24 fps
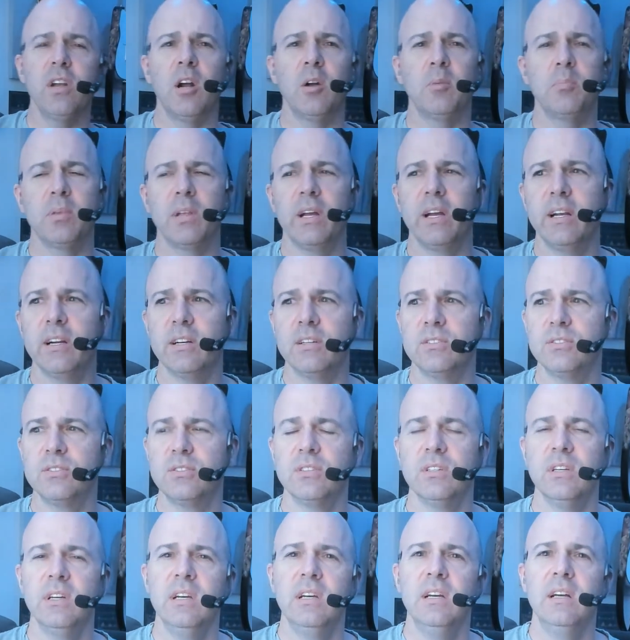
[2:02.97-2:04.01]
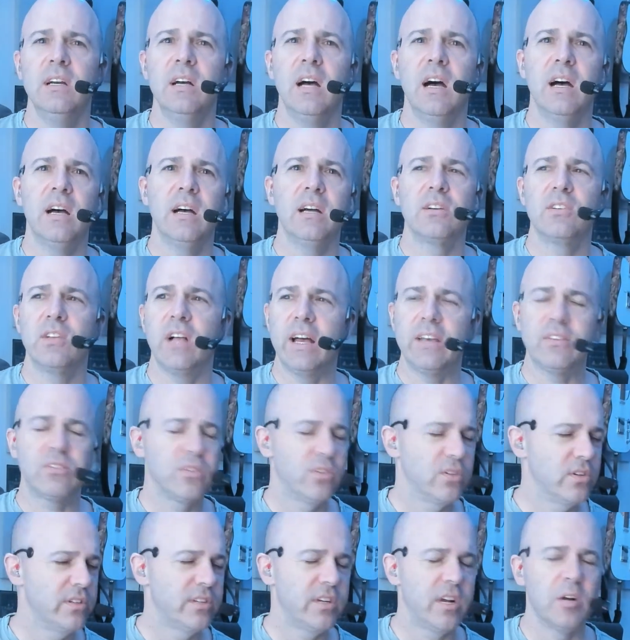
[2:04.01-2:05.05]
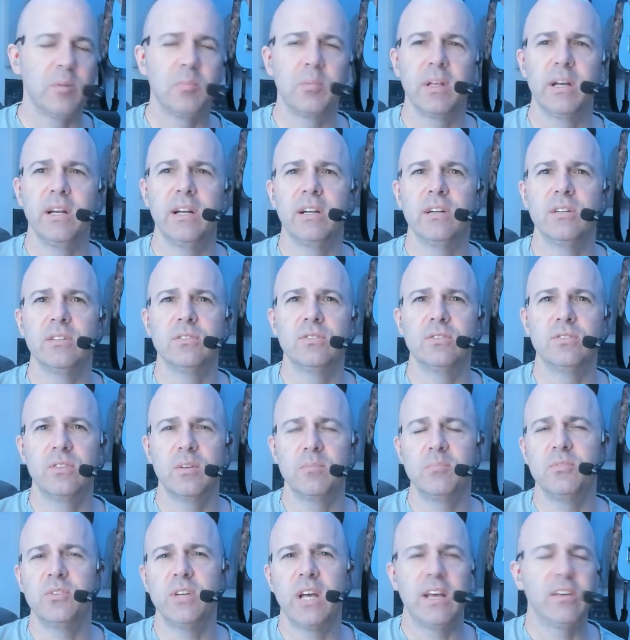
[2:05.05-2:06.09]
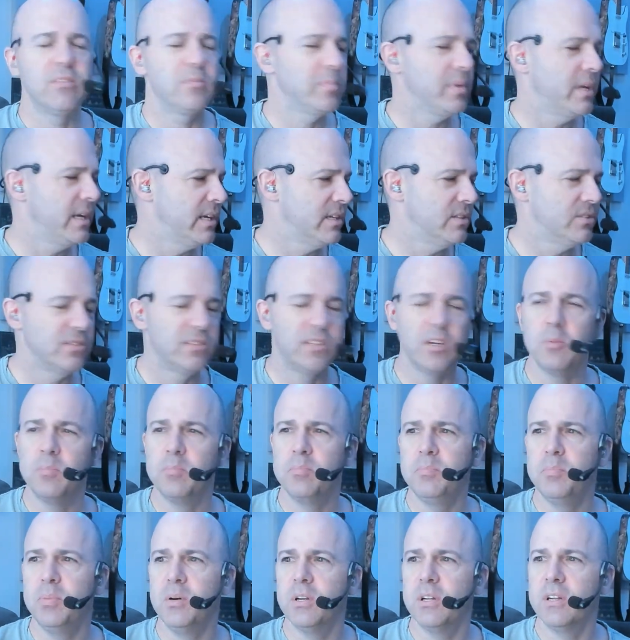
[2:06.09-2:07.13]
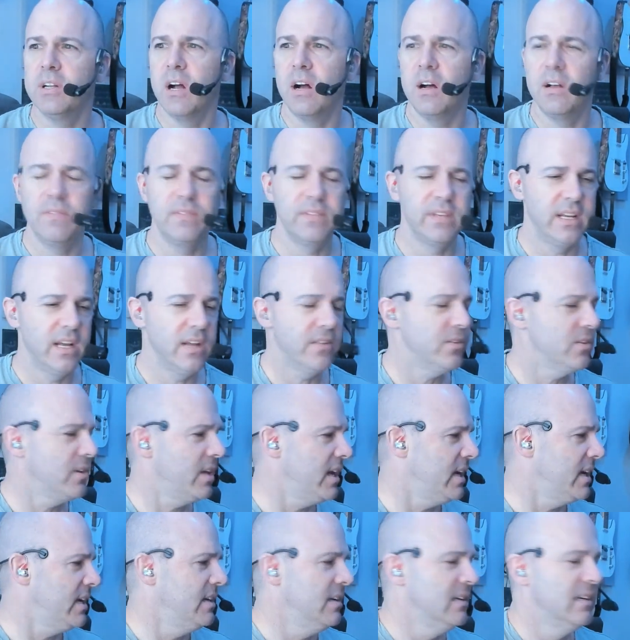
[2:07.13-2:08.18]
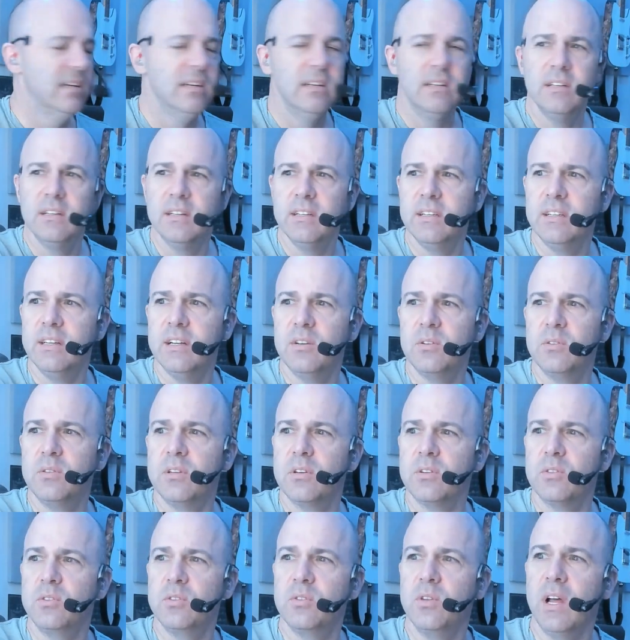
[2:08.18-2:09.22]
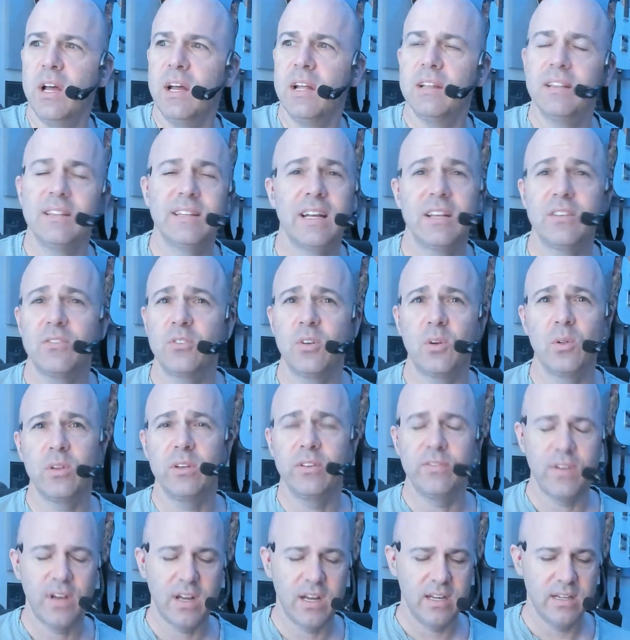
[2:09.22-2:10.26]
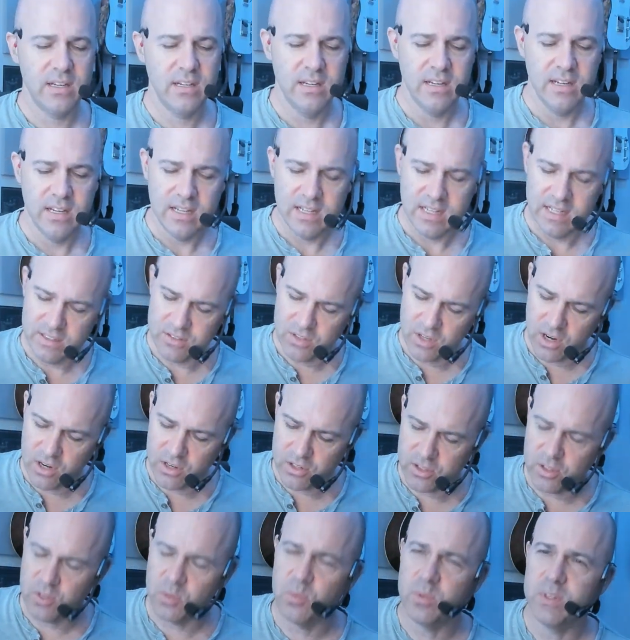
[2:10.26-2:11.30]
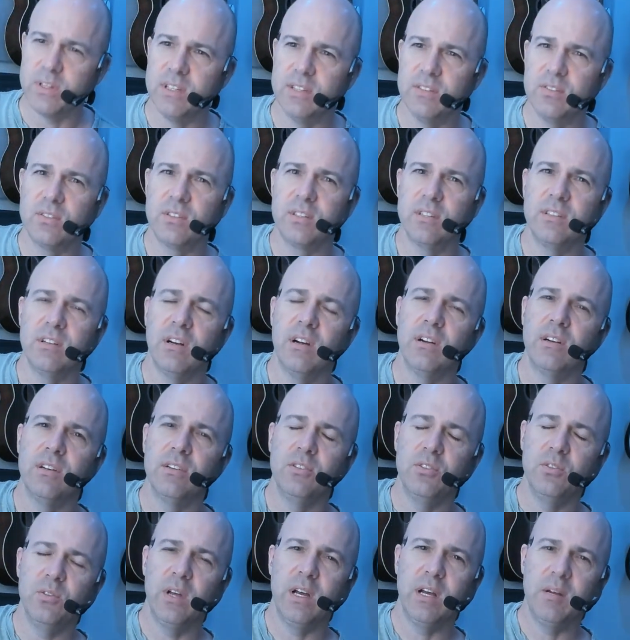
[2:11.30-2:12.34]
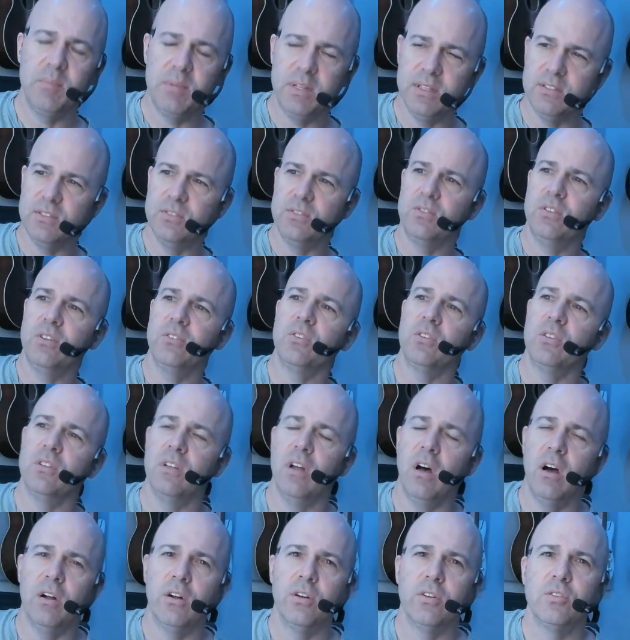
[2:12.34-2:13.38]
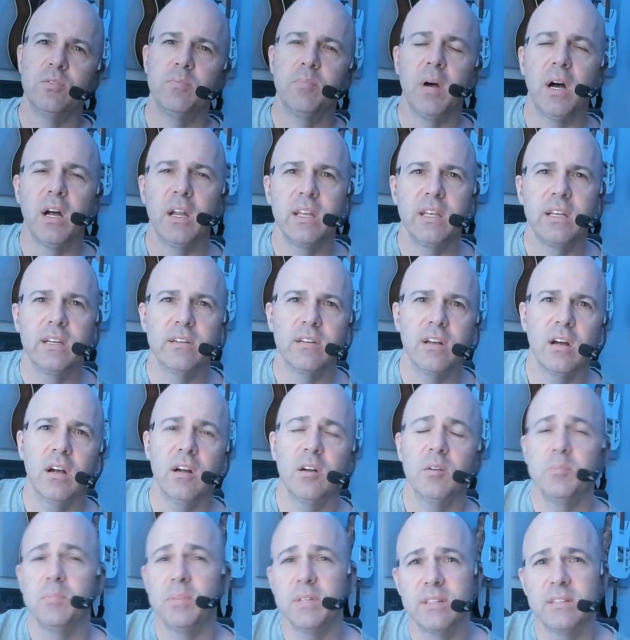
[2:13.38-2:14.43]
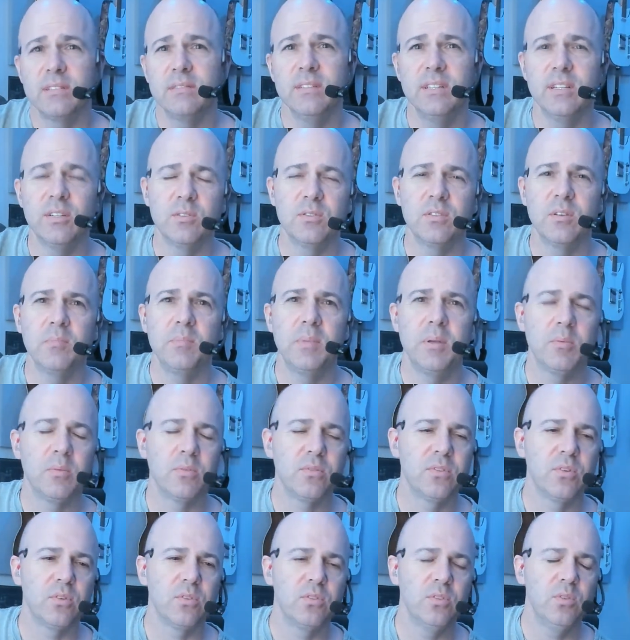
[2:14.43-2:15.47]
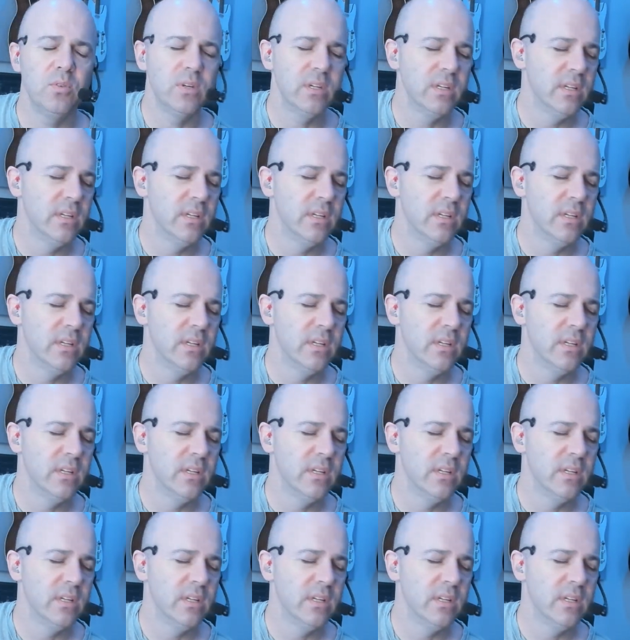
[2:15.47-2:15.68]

players, classical guitar players, some jazz players, they'll put it on the other leg. They'll do that. That's totally fine. It's harder with this guitar to do that because it's such a large body guitar, but some people still do it.